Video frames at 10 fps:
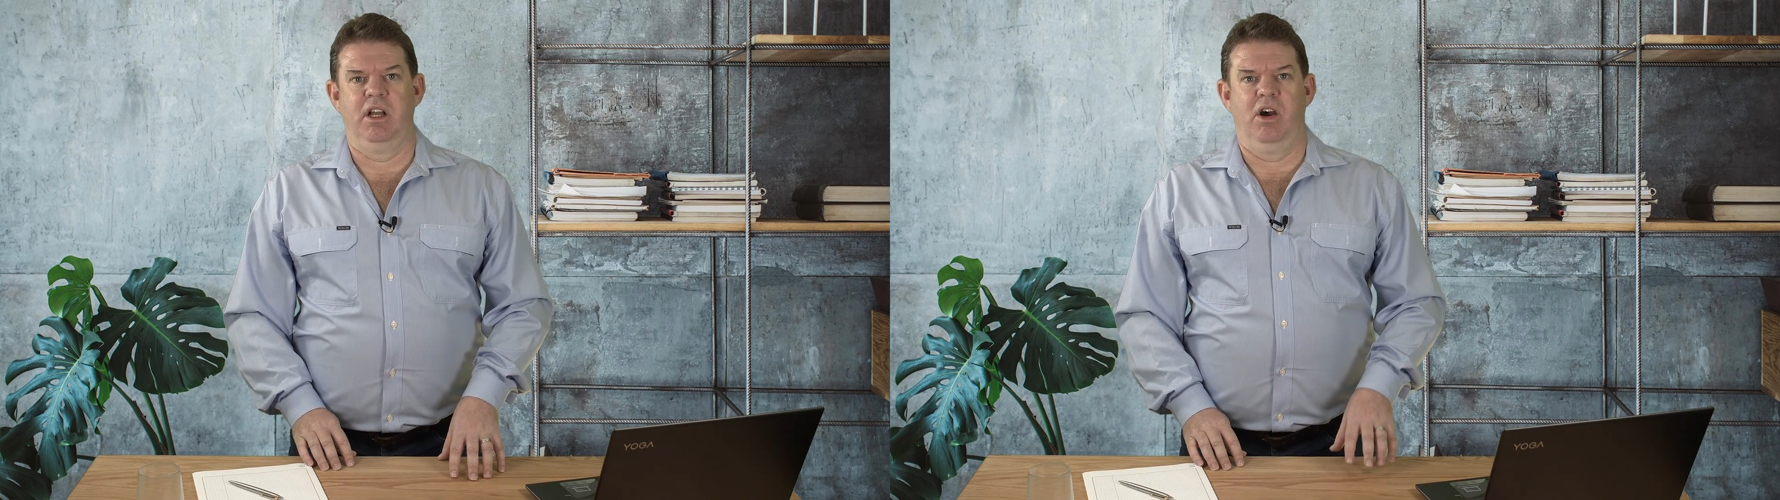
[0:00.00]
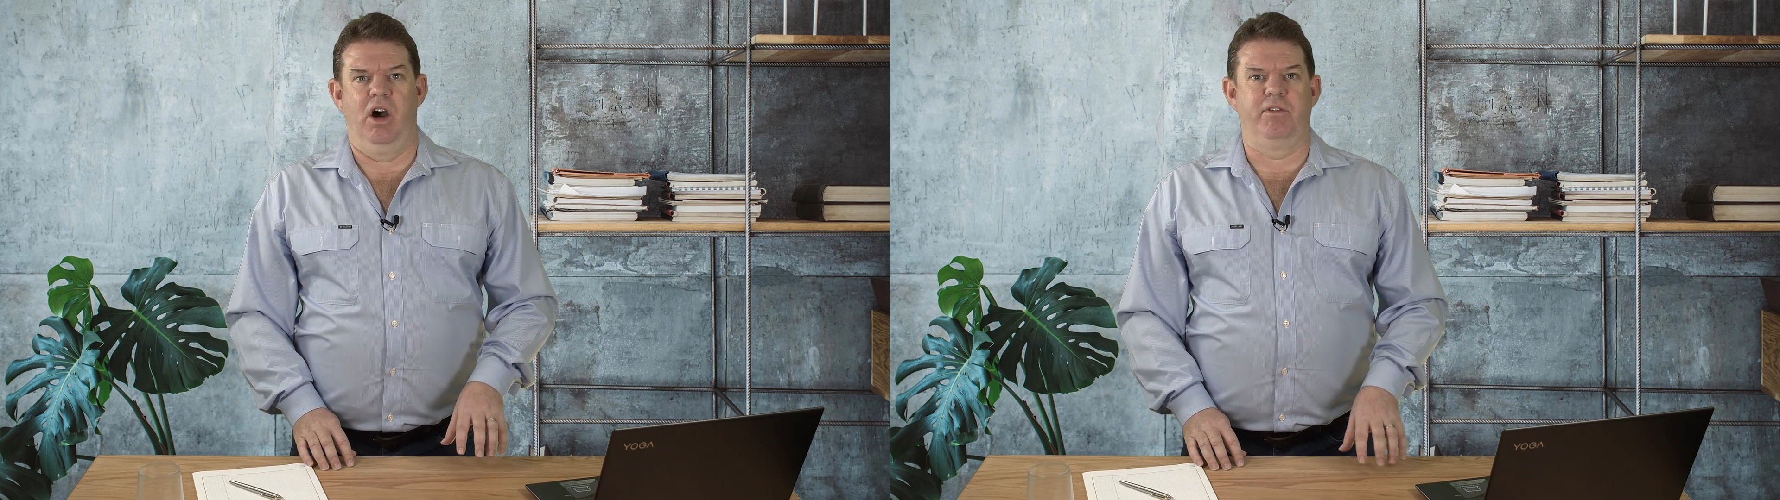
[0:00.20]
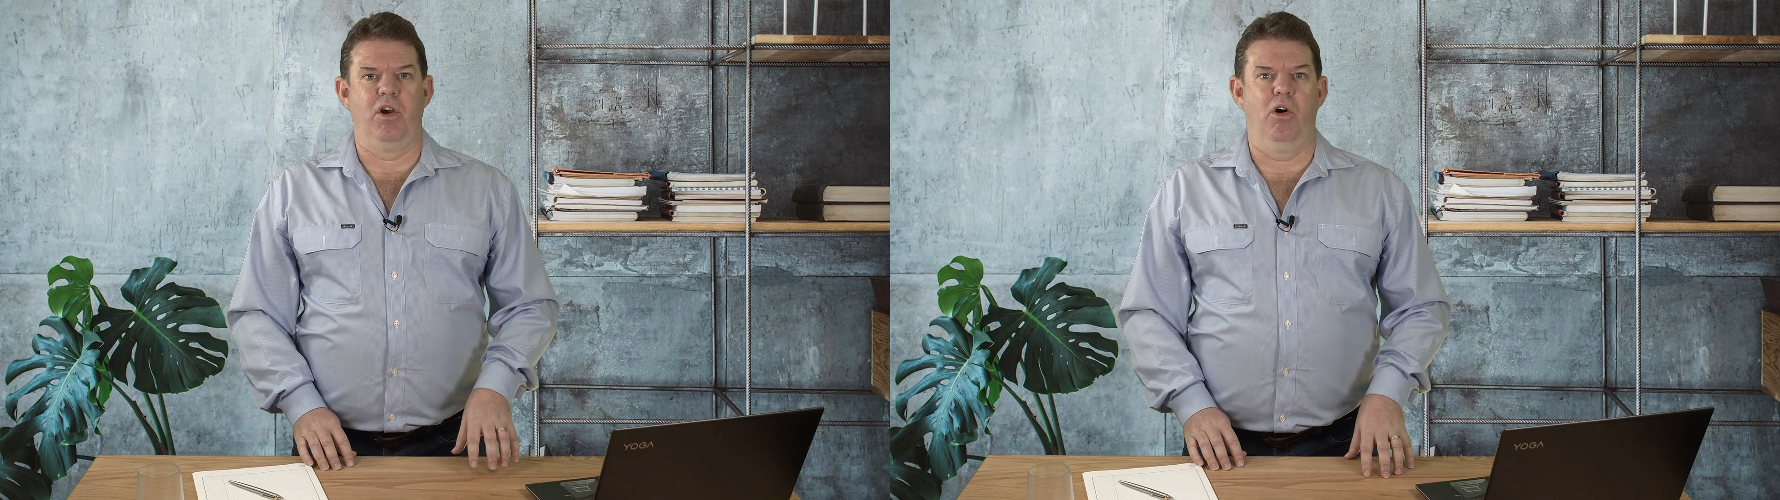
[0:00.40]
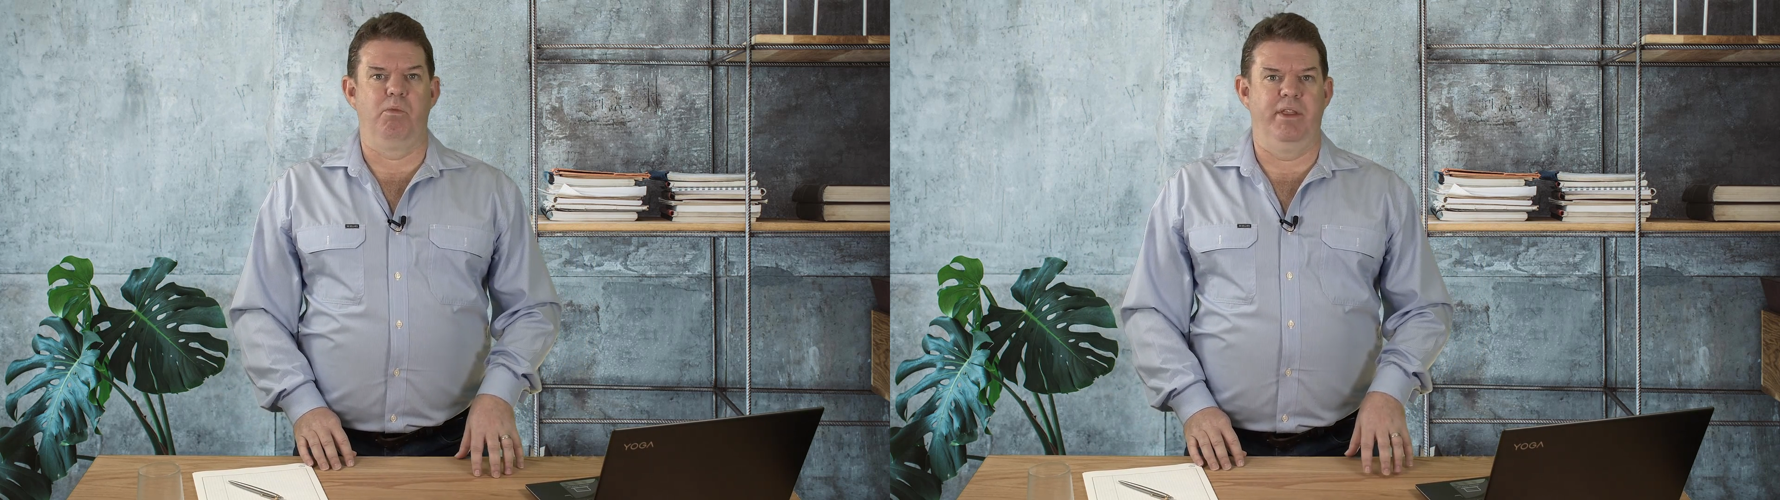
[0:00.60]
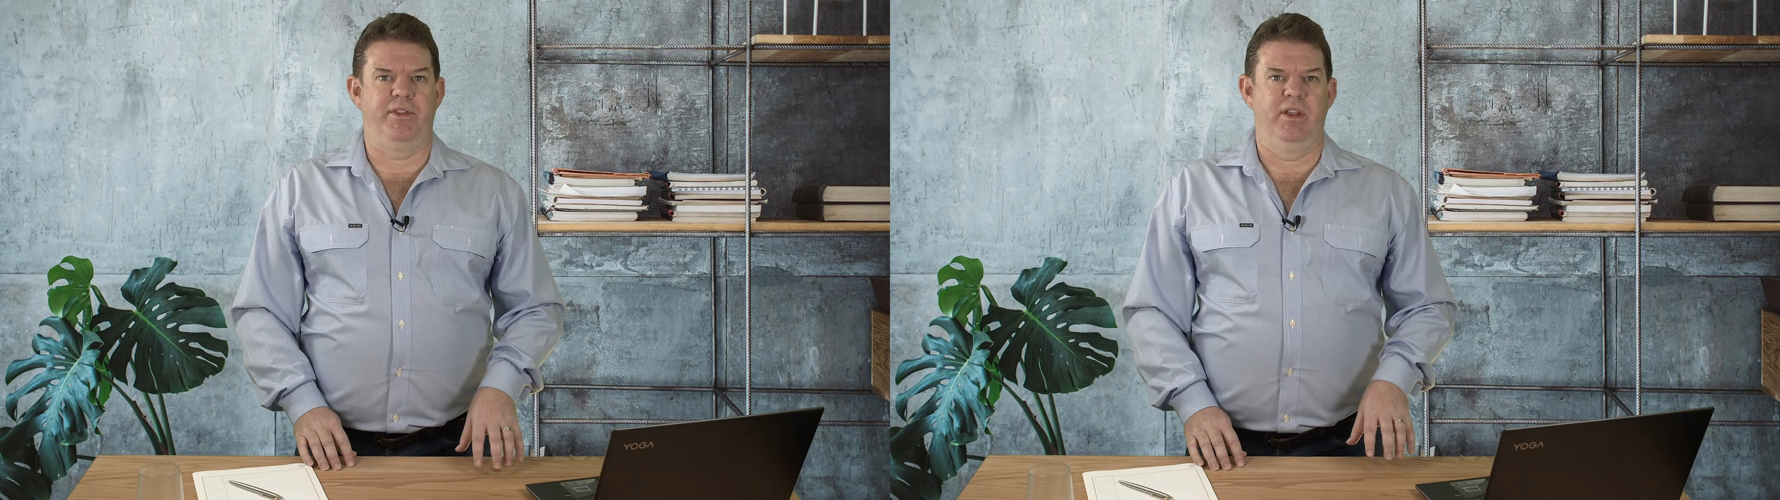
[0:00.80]
I've gone
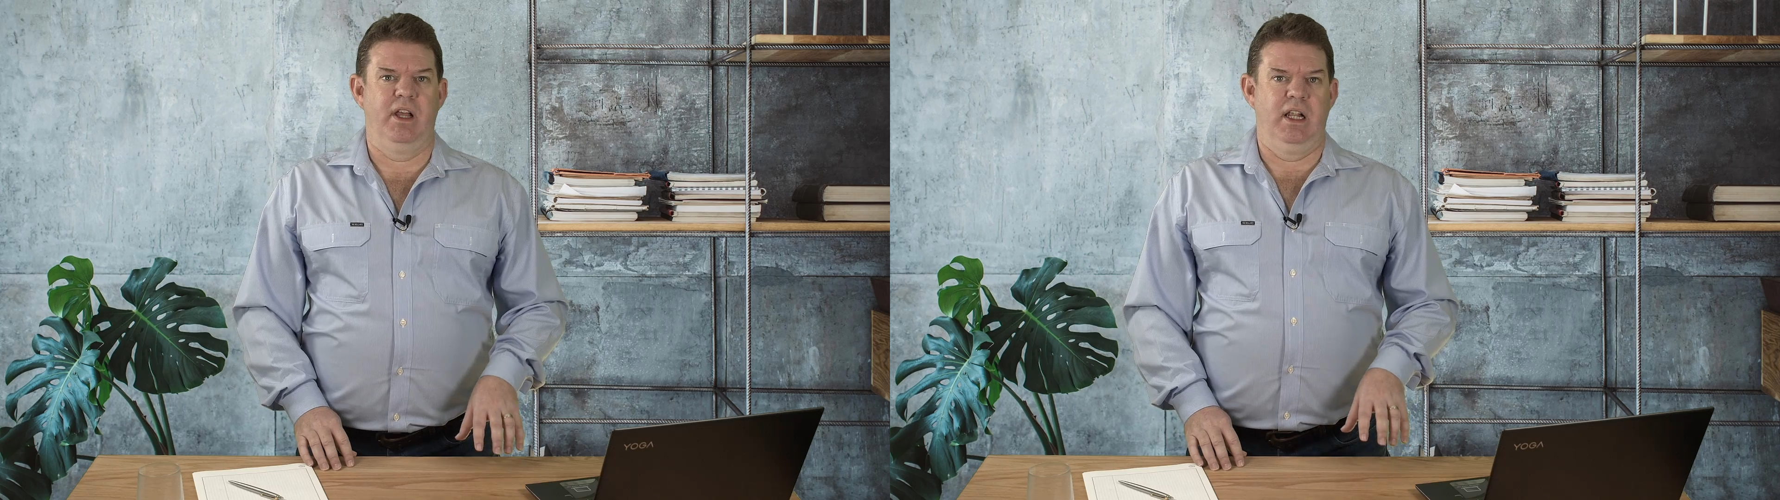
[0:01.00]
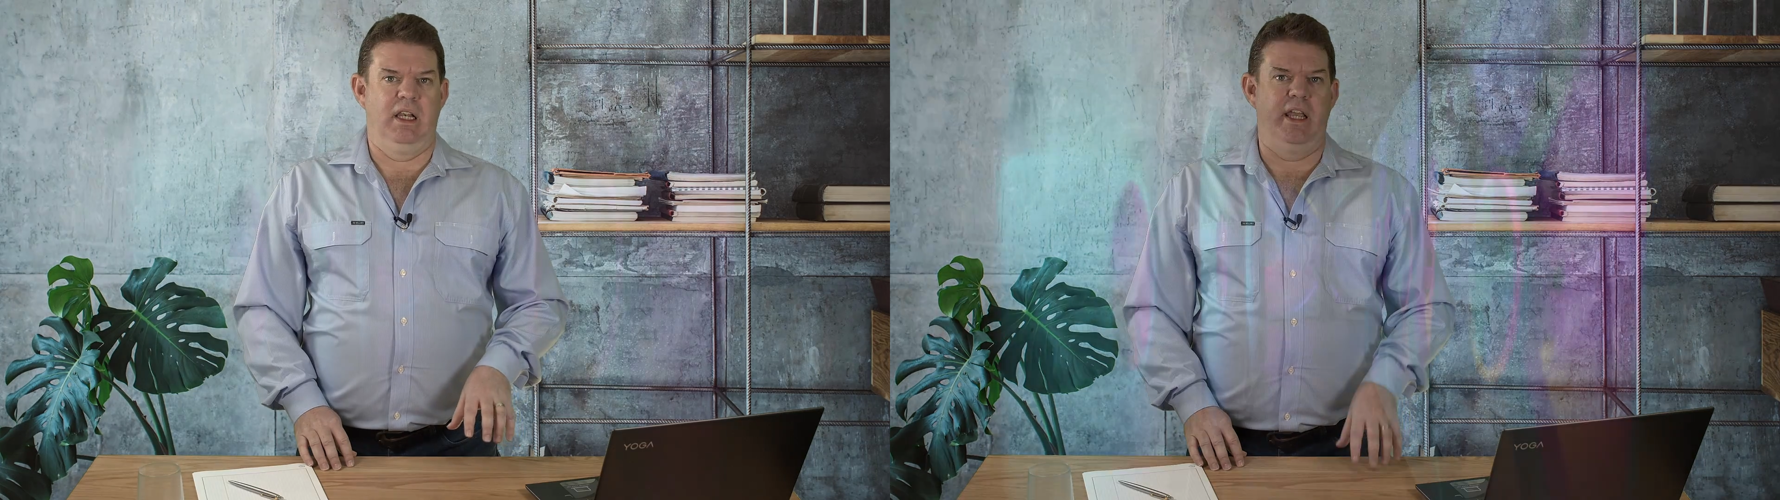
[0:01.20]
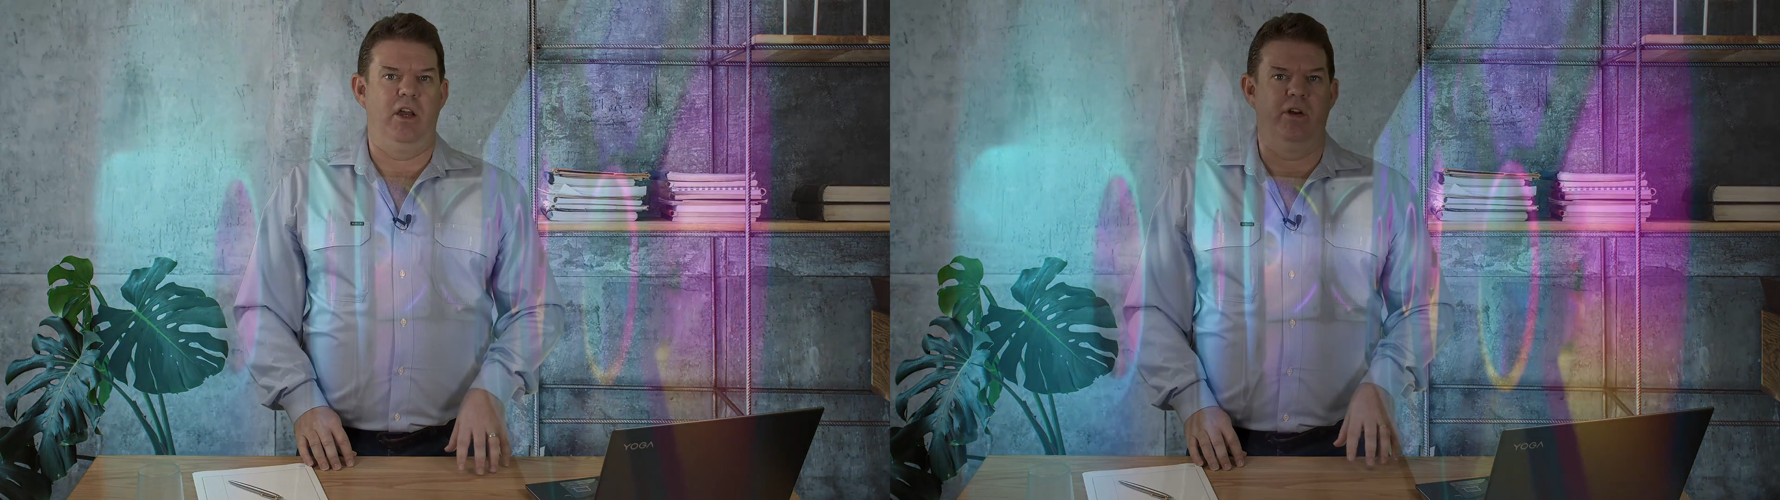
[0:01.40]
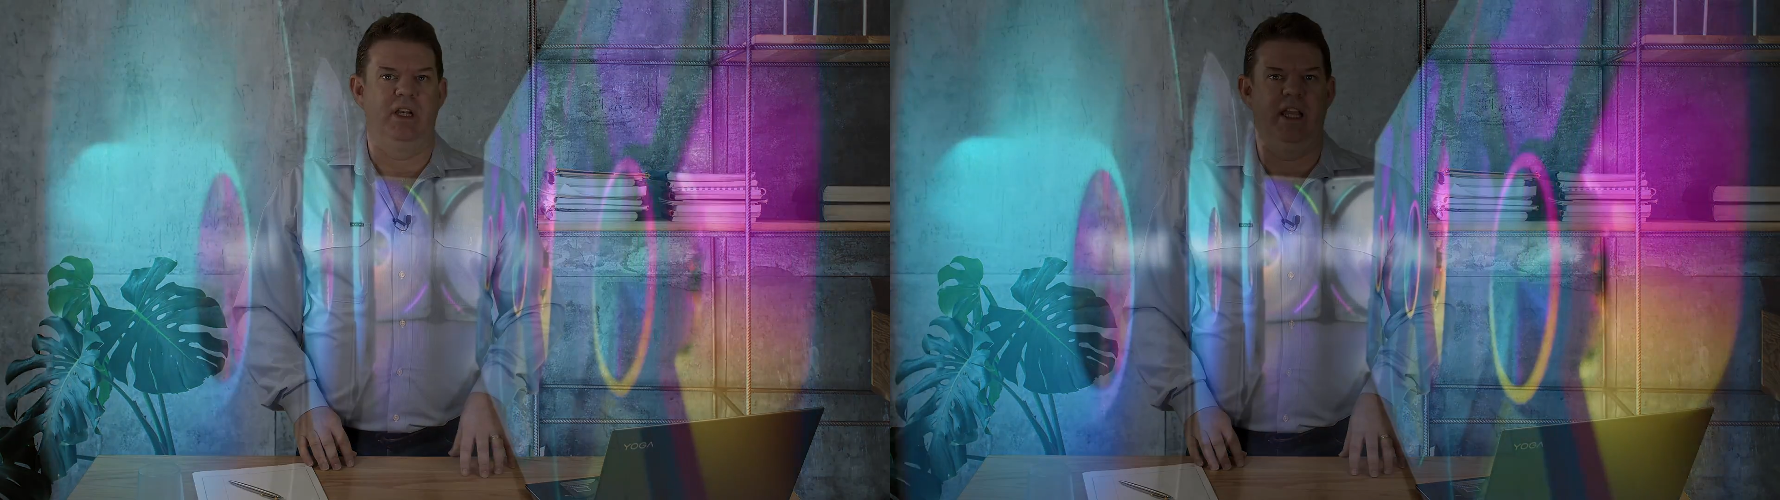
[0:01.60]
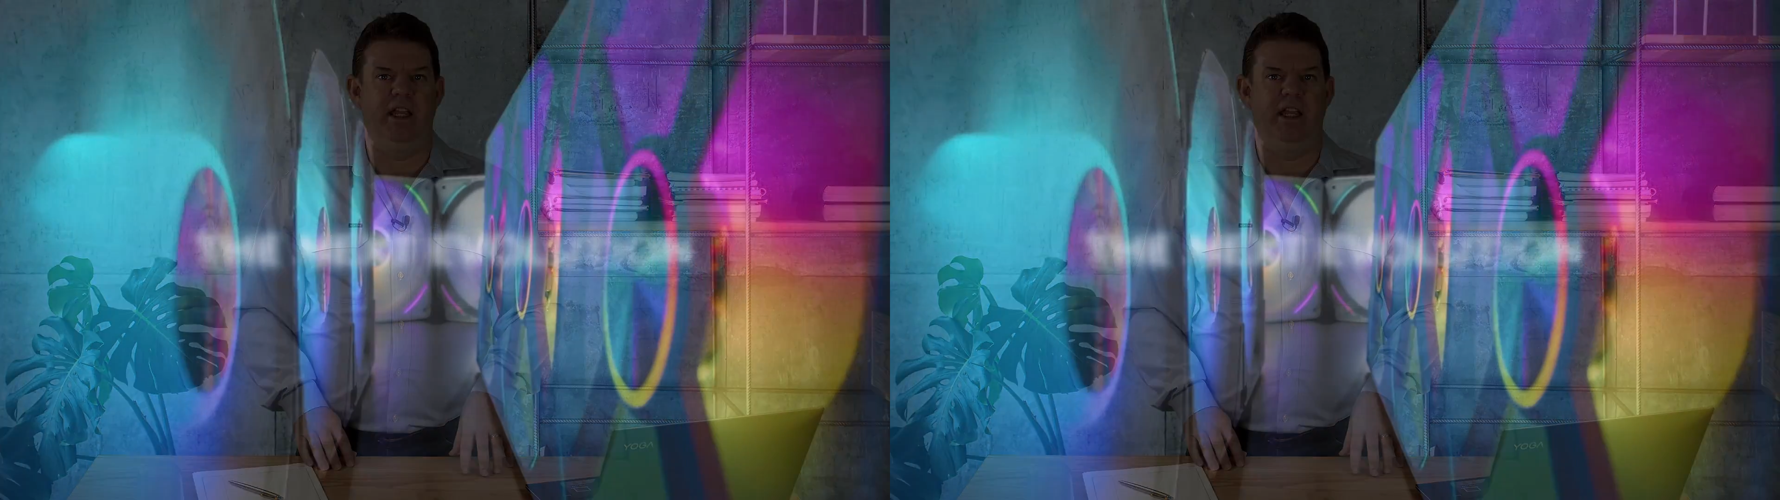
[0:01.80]
with Lion Li